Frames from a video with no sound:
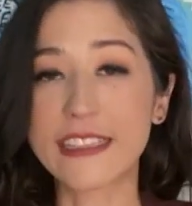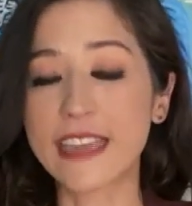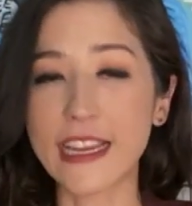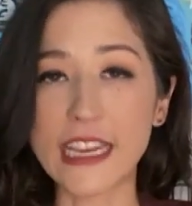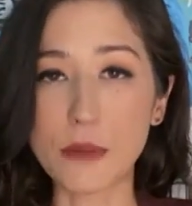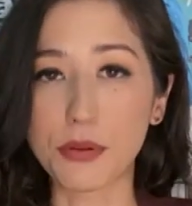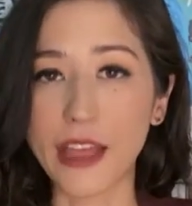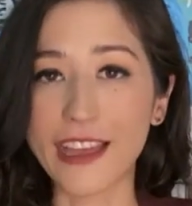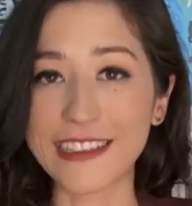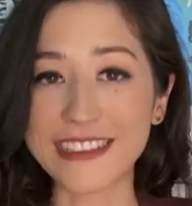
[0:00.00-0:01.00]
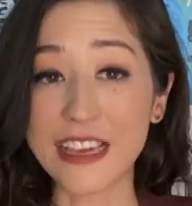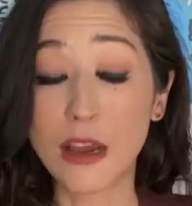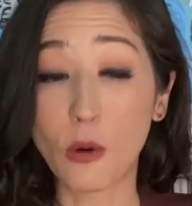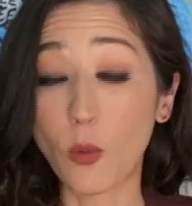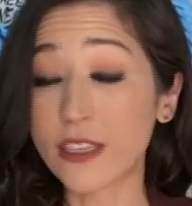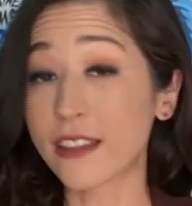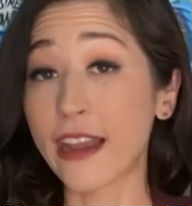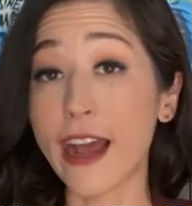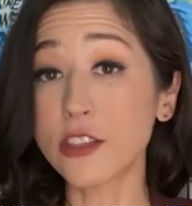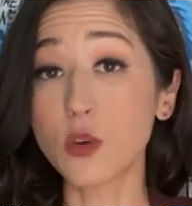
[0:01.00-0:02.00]
extending plays. What did
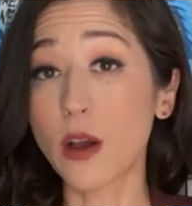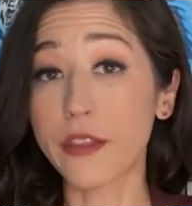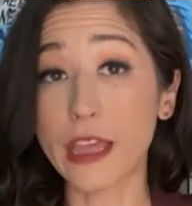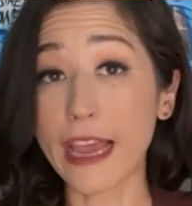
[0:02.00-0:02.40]
they not do well?